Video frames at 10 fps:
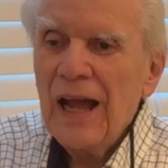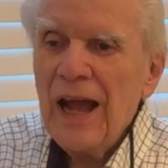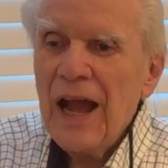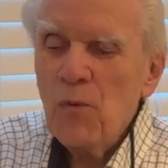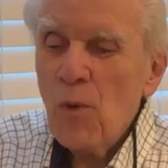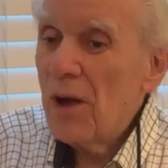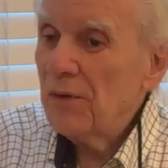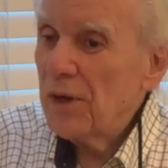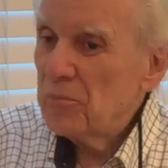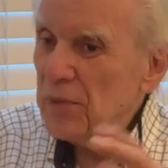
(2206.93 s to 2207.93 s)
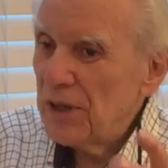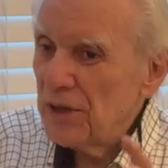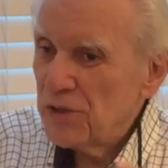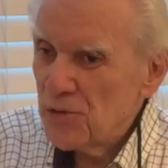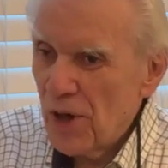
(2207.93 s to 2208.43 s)
I wound up being
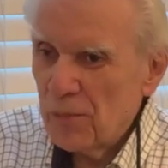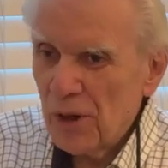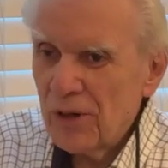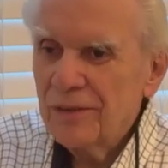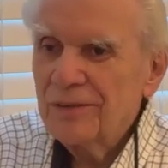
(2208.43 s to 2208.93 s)
a drummer